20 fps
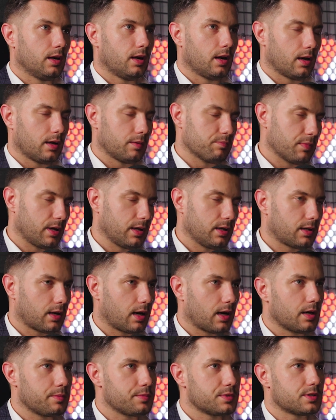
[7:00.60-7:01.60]
and many
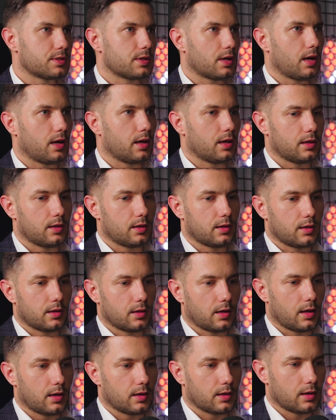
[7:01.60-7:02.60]
times, and
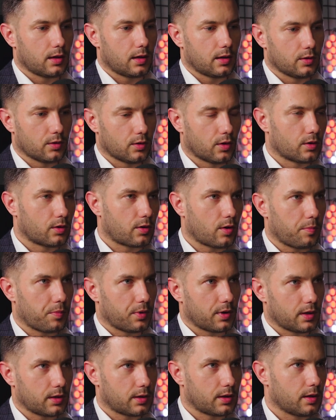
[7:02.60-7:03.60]

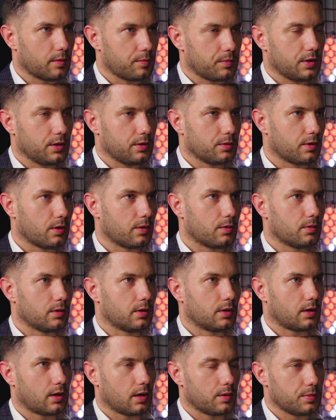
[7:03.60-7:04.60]
non-component can be
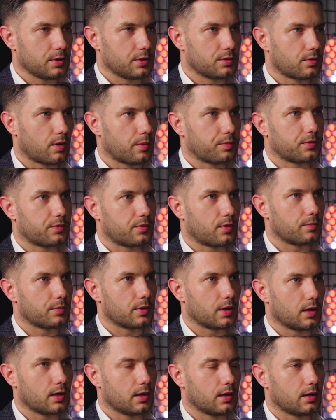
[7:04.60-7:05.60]
dropped from
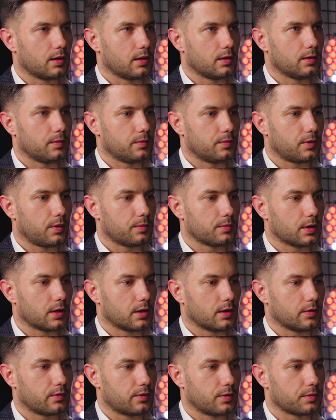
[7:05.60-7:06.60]

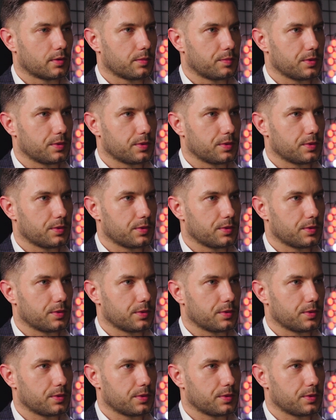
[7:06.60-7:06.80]
the